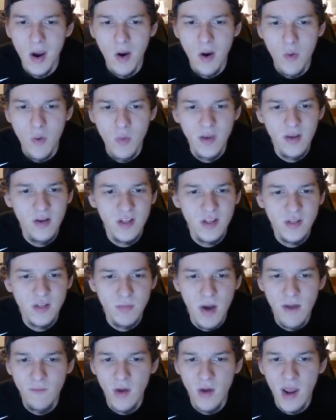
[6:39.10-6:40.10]
Really good
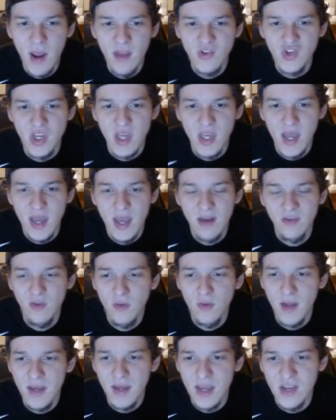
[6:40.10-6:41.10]
spot for SGA. I
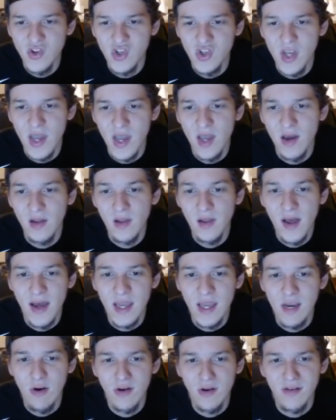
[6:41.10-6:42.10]
do like SGA a
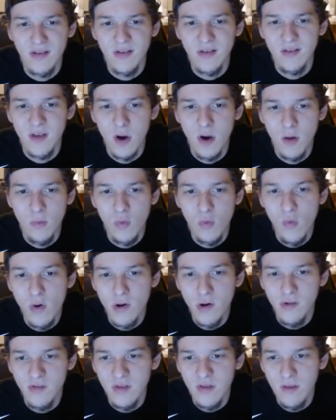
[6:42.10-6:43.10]
lot here against this terrible
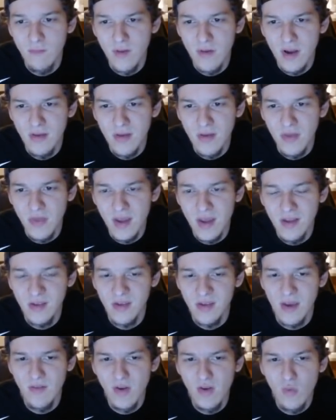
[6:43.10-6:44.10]
Warriors defense. I think it's
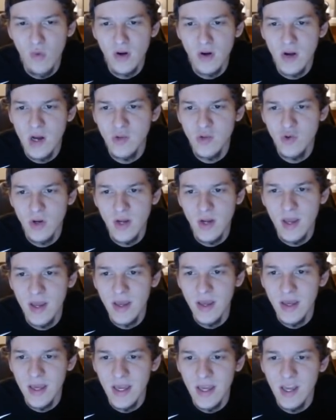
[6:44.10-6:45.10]
$7,100.
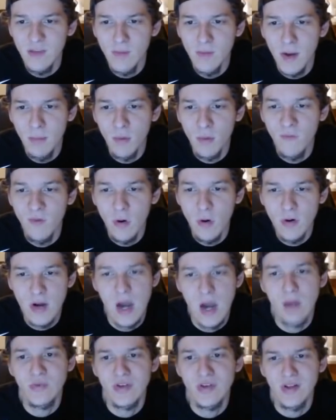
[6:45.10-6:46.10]
He's my preferred
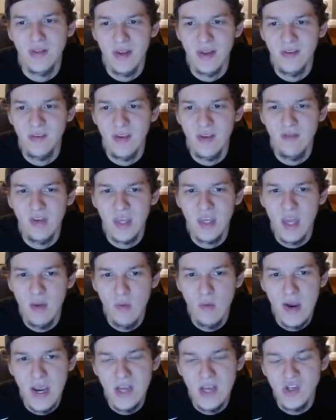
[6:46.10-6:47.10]
option in that 7K
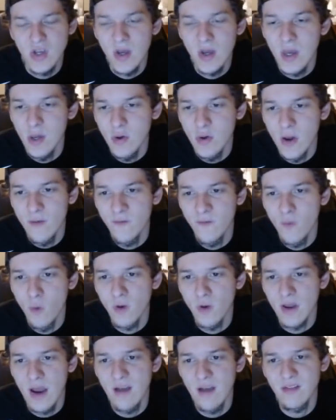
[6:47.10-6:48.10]
range. You got
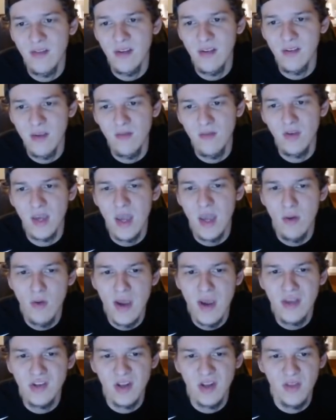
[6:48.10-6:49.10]
four guys in that 7K
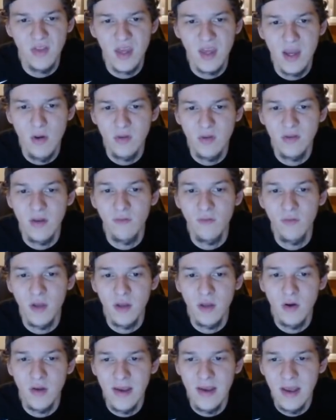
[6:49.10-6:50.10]
range, and I think I would definitely
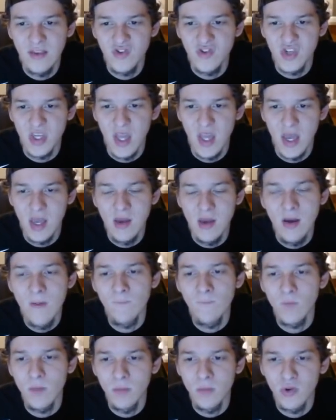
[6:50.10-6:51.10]
go to SGA
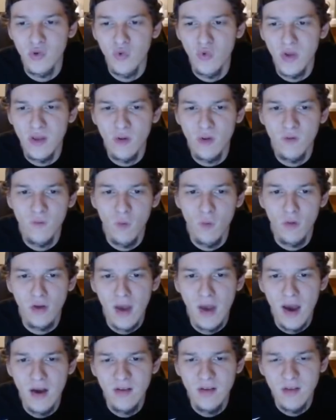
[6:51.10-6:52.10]
between those four
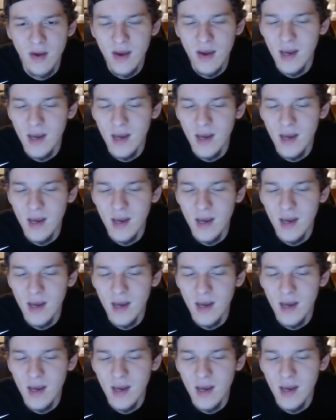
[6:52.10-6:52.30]
guys.